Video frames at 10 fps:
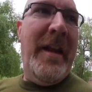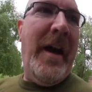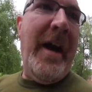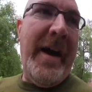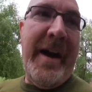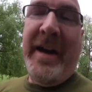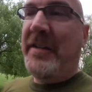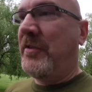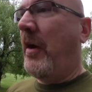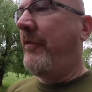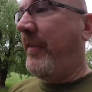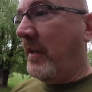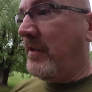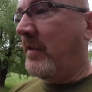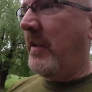Uh, so I
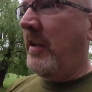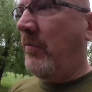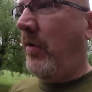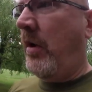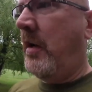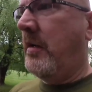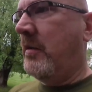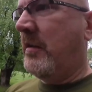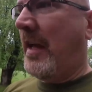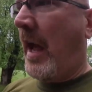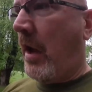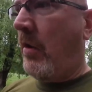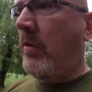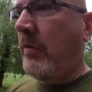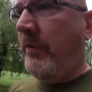finished the Won
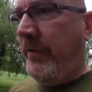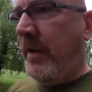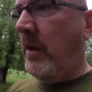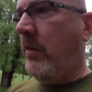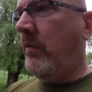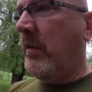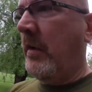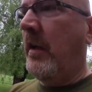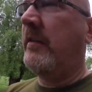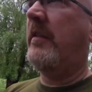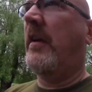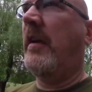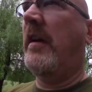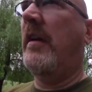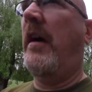Kow video. That's
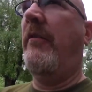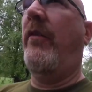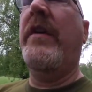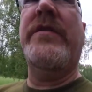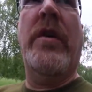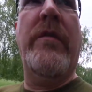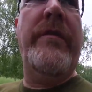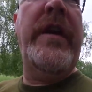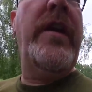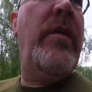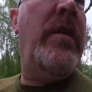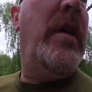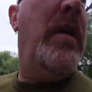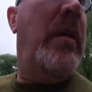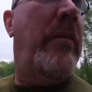a, a voiceover video
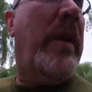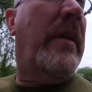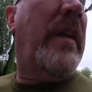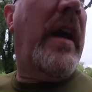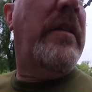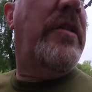because I had to